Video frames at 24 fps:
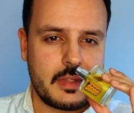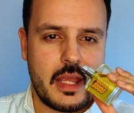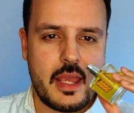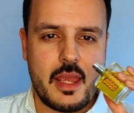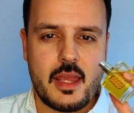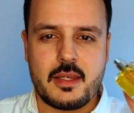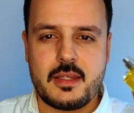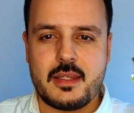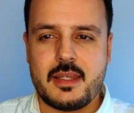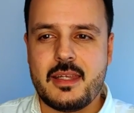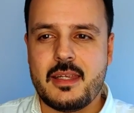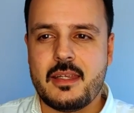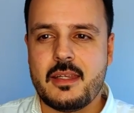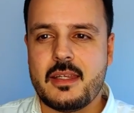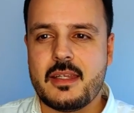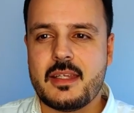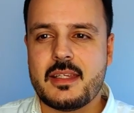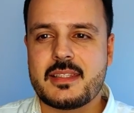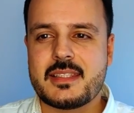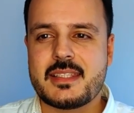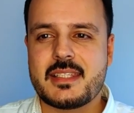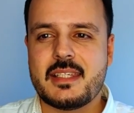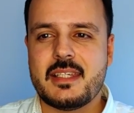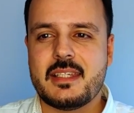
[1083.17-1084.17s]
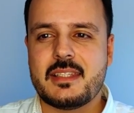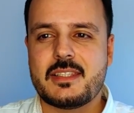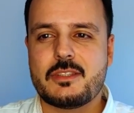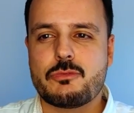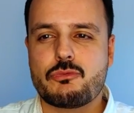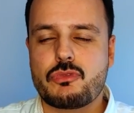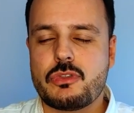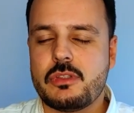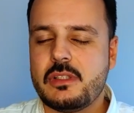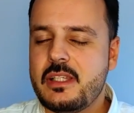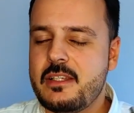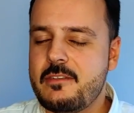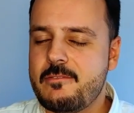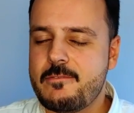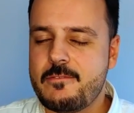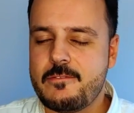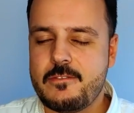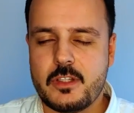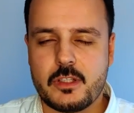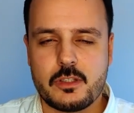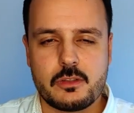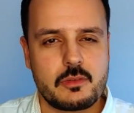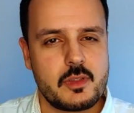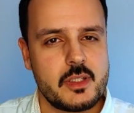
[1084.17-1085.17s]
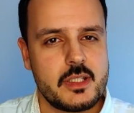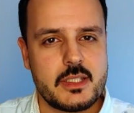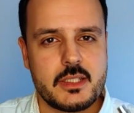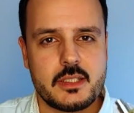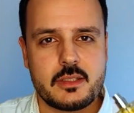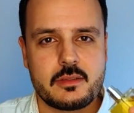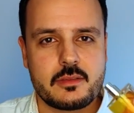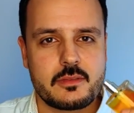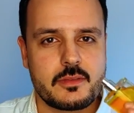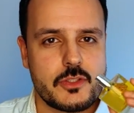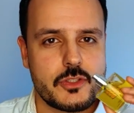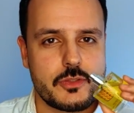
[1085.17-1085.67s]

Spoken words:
and it's really invigorating